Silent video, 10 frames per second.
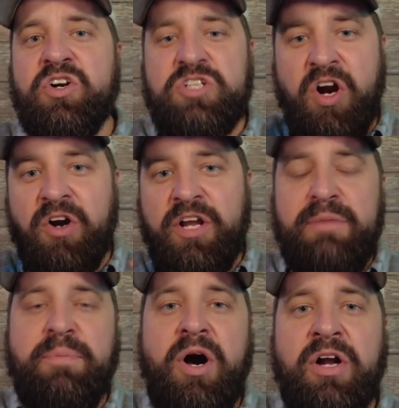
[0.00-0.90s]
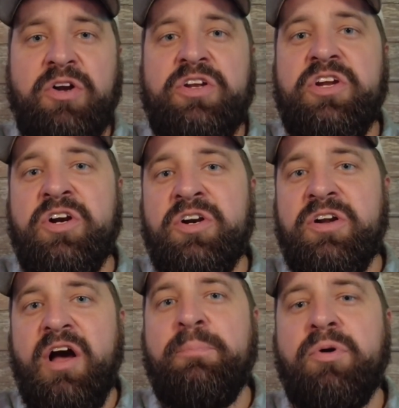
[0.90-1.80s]
target buck or
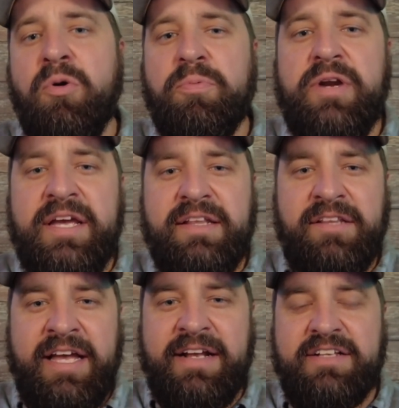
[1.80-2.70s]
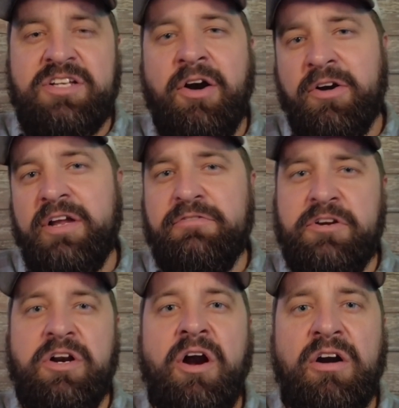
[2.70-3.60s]
your appropriate like target for
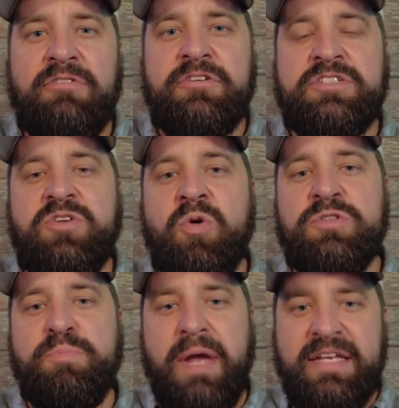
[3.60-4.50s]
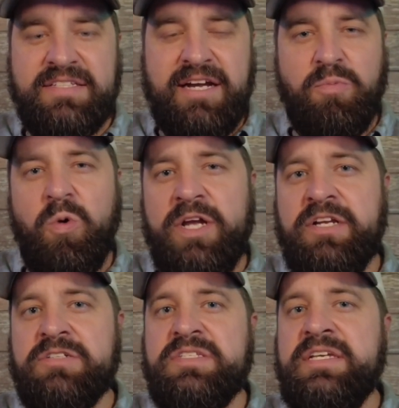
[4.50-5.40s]
your harvest goals based on what
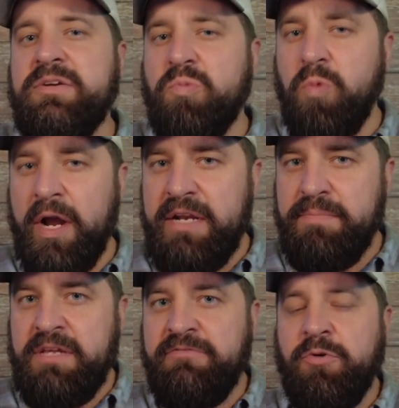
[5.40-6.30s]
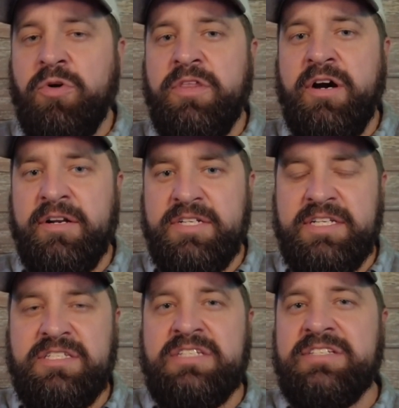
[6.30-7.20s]
you're seeing right before the
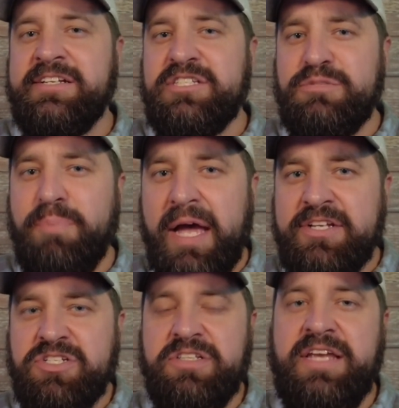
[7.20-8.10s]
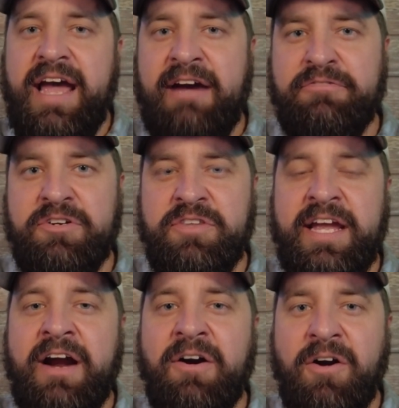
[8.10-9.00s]
hunting season, especially after
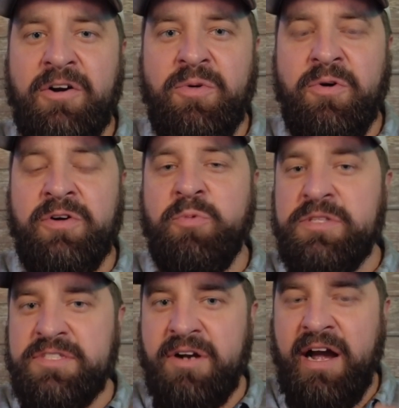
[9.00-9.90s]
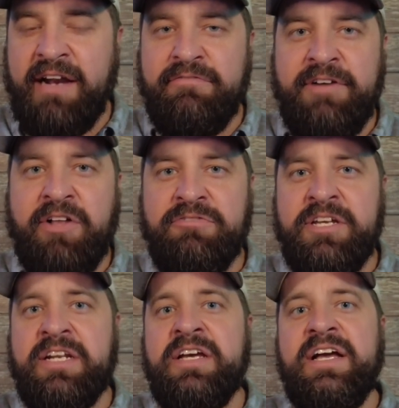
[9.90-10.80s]
they are hard-horned, once they're out of velvet,